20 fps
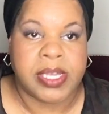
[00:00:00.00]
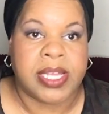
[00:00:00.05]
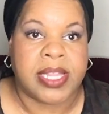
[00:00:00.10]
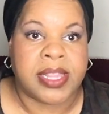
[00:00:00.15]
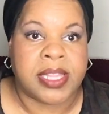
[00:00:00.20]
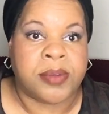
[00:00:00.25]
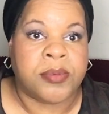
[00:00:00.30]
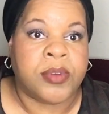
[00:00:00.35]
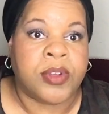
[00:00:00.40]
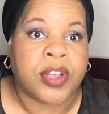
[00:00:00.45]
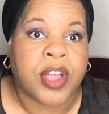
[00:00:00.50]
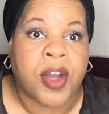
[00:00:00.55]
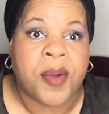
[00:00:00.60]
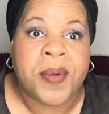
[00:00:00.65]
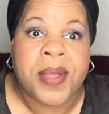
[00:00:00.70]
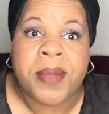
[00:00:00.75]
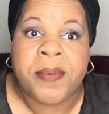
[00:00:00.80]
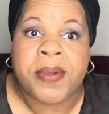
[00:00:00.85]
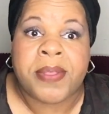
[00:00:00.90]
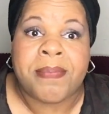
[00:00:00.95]
Then we'll go
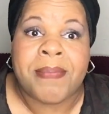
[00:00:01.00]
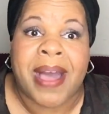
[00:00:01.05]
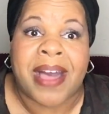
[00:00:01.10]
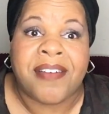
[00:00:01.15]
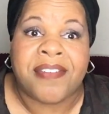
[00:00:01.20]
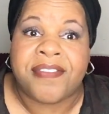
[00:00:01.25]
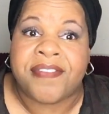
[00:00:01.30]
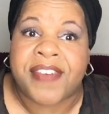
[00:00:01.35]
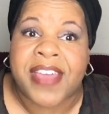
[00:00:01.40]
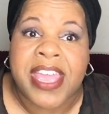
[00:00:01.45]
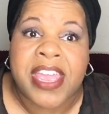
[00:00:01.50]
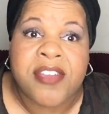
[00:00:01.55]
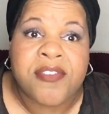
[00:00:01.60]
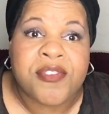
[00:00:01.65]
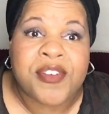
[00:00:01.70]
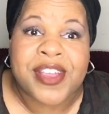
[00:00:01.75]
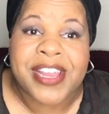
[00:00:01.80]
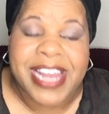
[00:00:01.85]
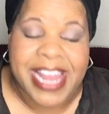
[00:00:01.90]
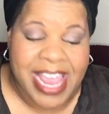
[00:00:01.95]
in with my
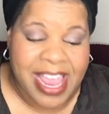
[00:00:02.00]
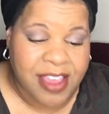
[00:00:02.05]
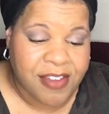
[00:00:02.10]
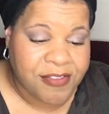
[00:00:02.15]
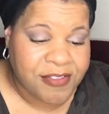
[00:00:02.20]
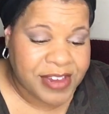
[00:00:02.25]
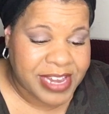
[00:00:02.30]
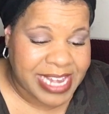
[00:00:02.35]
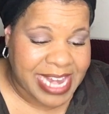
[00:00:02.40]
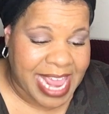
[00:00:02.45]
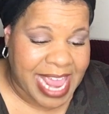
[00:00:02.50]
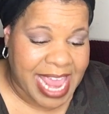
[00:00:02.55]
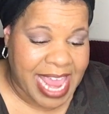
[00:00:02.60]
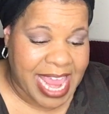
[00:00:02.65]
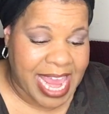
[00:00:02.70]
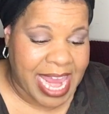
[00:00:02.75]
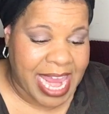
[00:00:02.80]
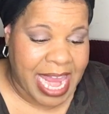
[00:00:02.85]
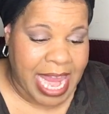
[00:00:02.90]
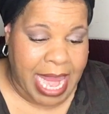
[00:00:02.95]
favorite
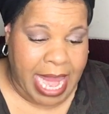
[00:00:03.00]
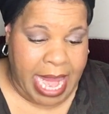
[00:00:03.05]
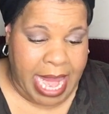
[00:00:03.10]
everyday